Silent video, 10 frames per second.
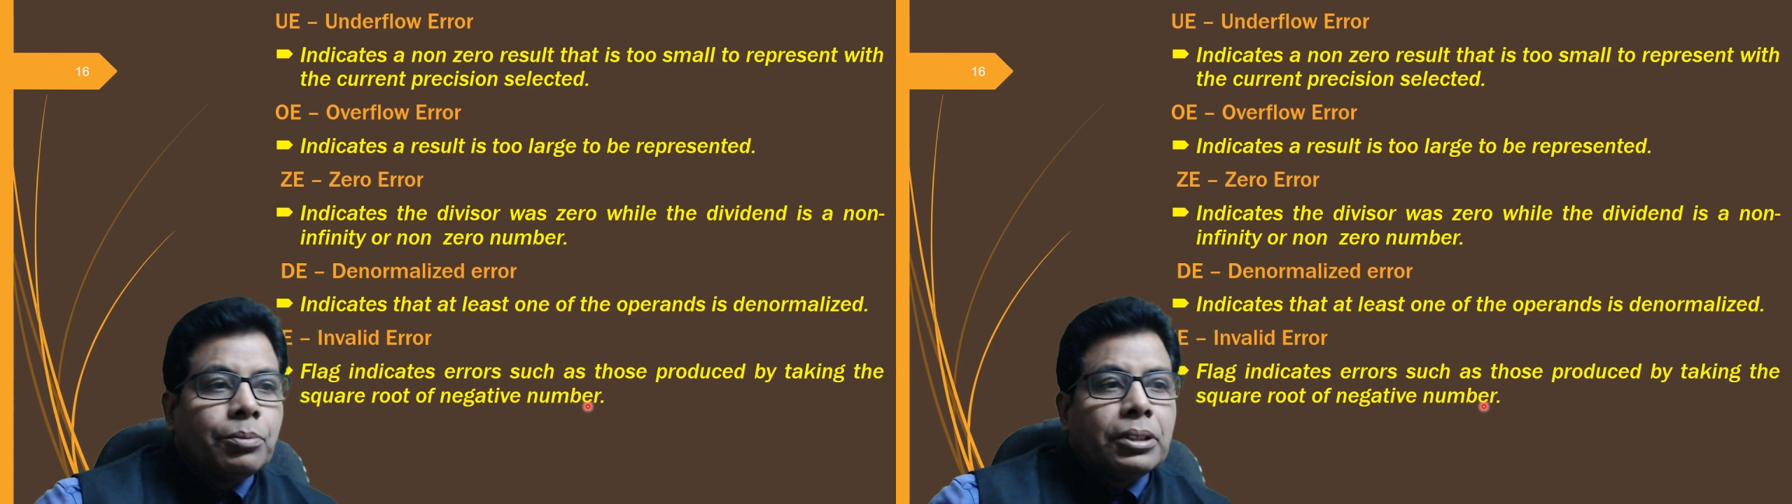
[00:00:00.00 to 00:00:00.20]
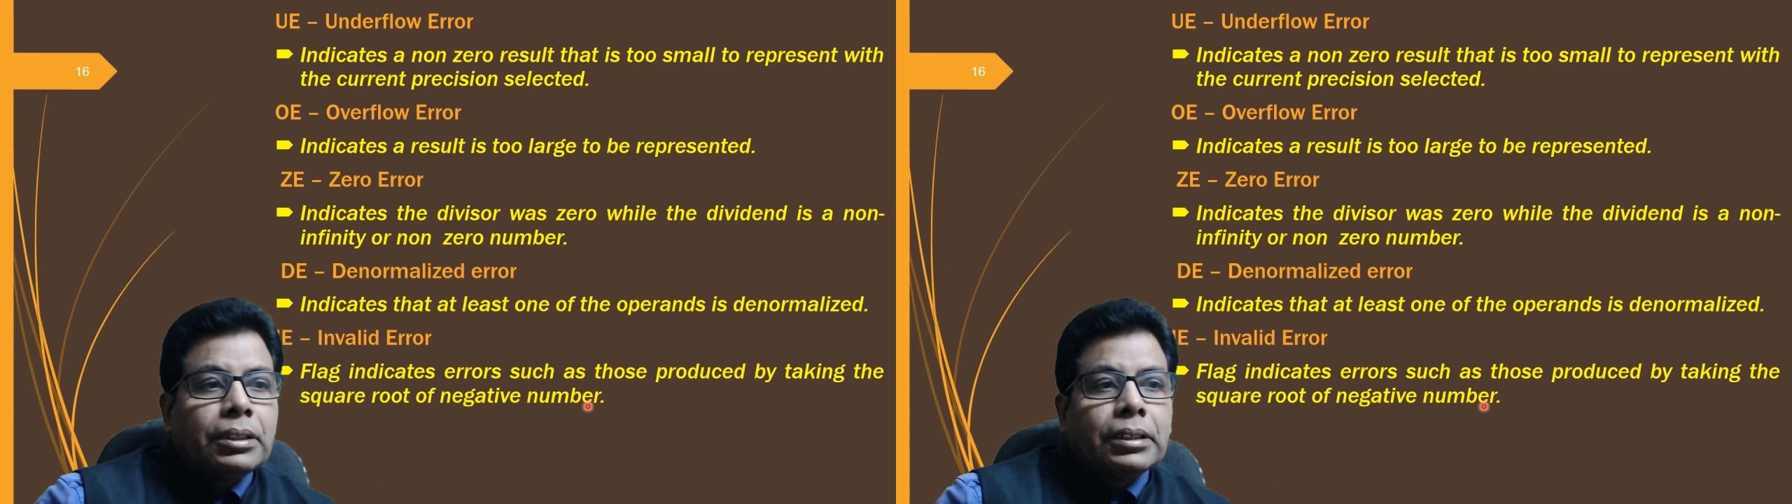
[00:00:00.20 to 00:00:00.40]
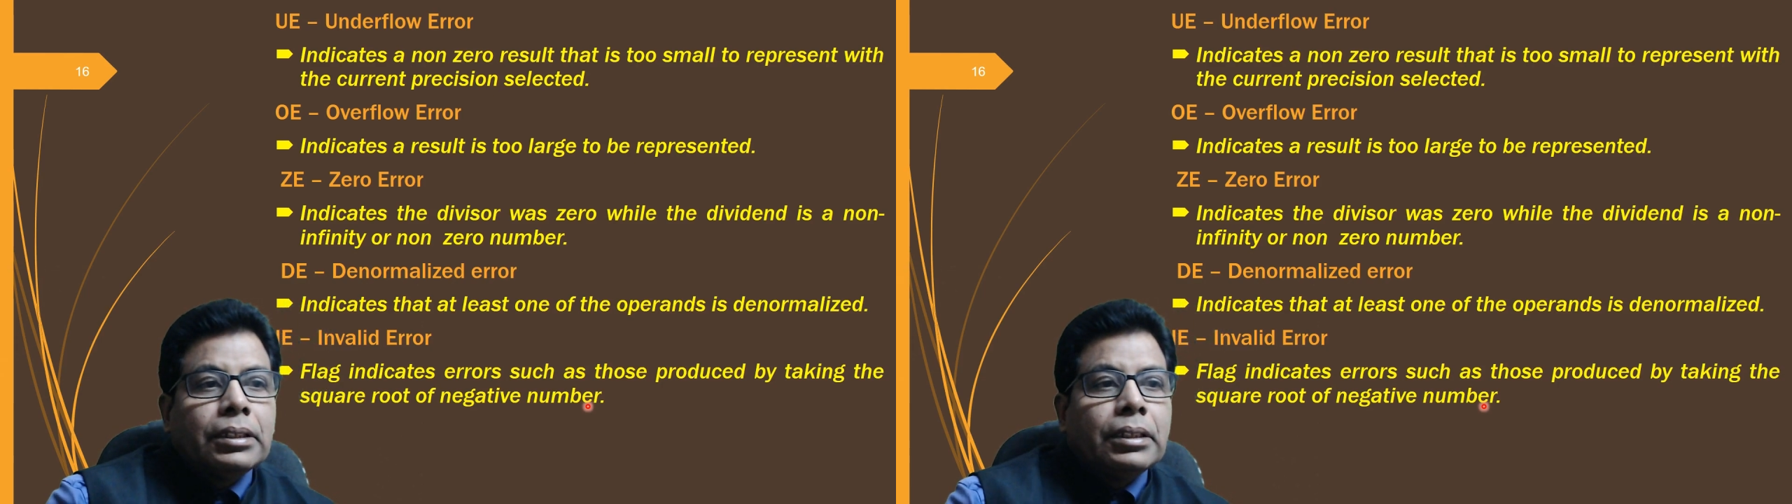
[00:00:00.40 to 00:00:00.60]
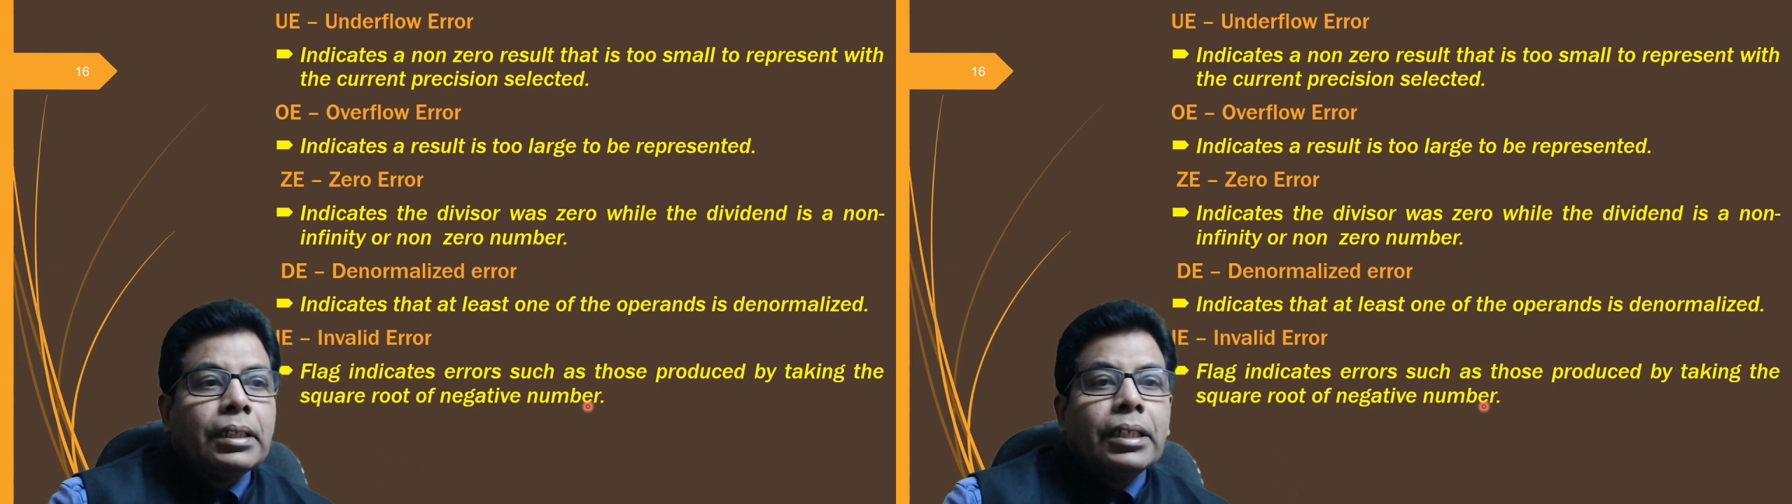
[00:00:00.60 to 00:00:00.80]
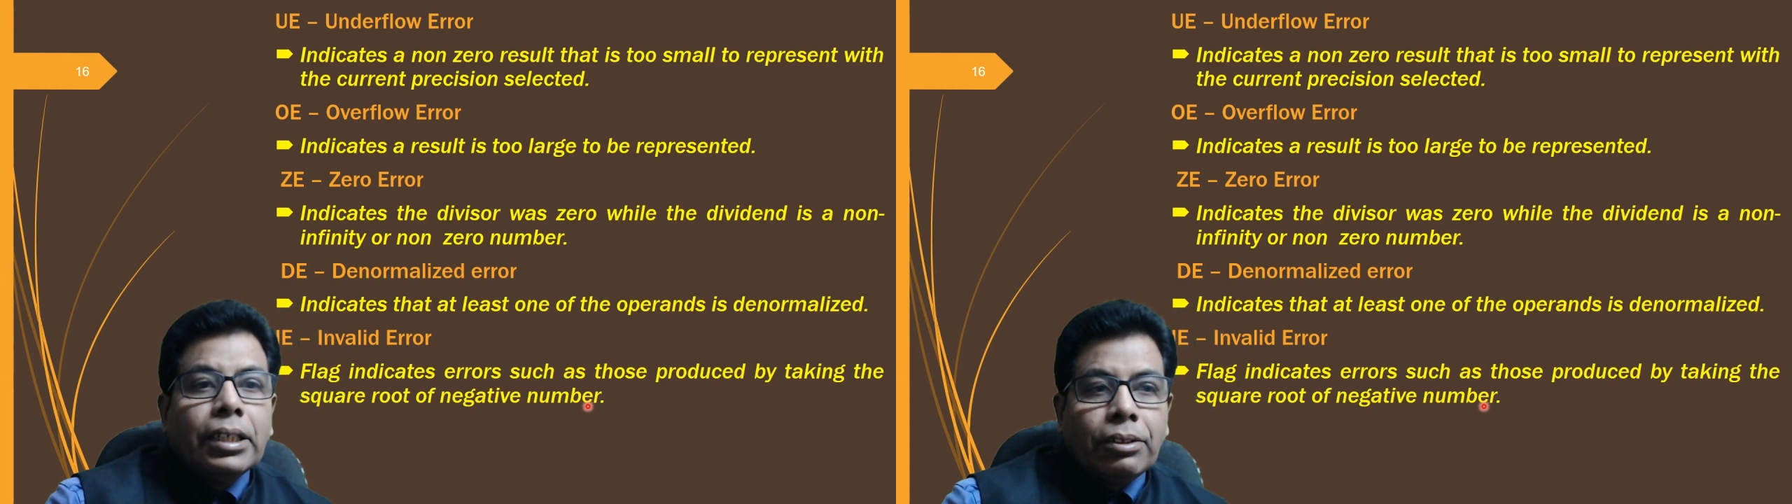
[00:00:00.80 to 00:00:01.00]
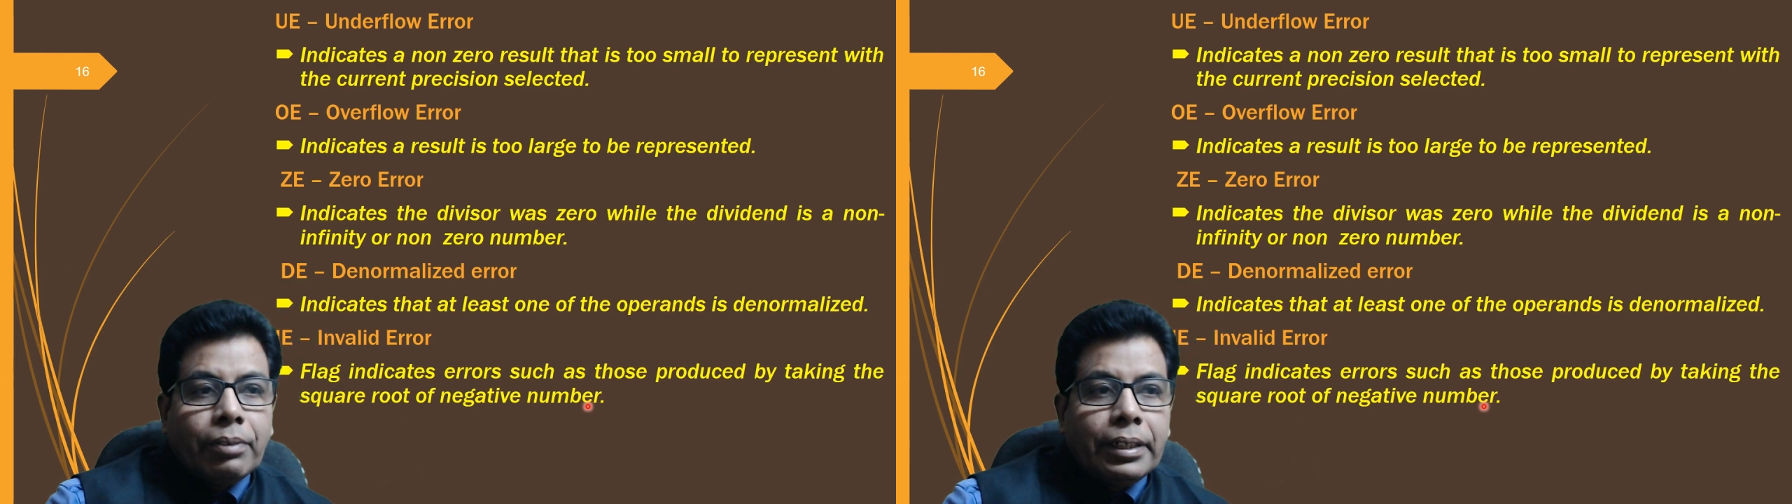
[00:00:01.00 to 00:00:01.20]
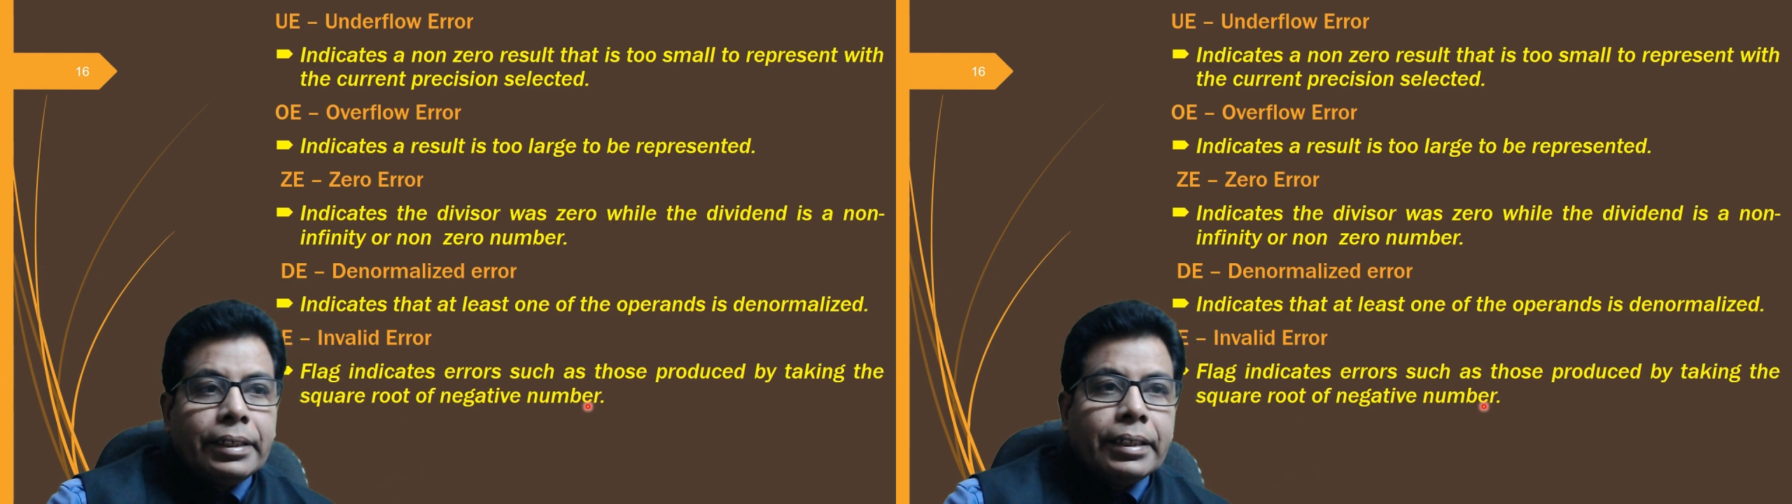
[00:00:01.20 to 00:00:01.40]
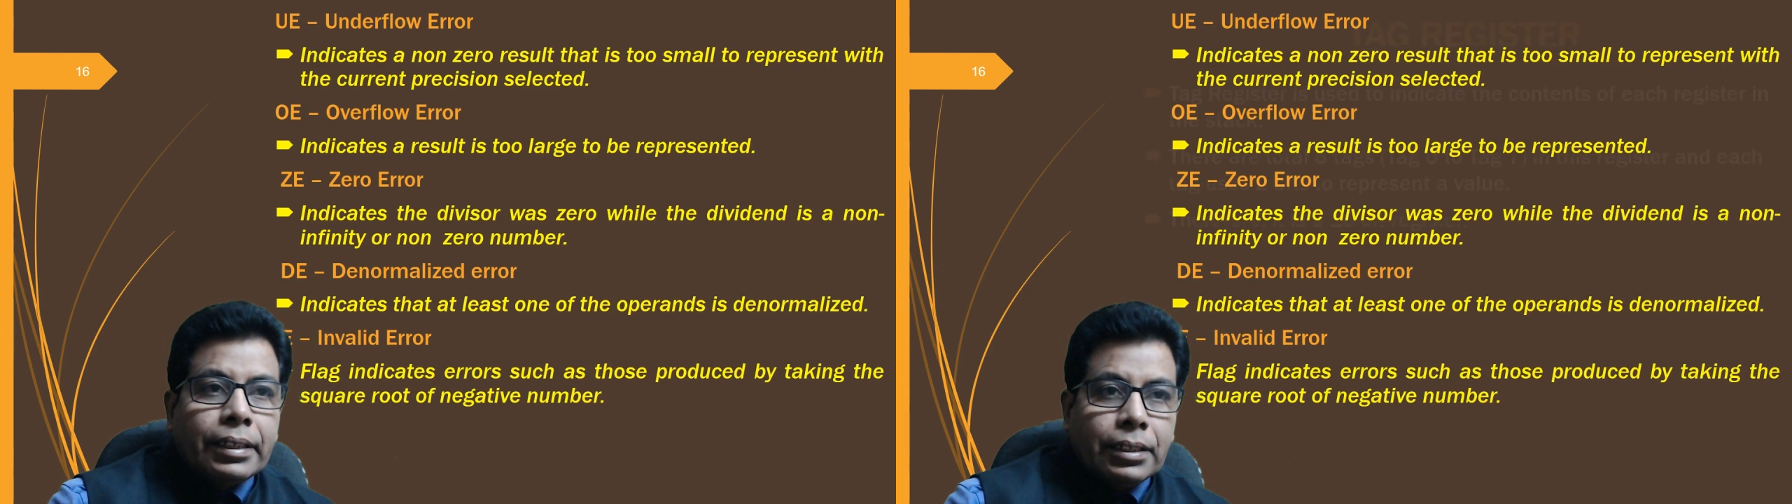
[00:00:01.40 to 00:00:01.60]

under the invalid error.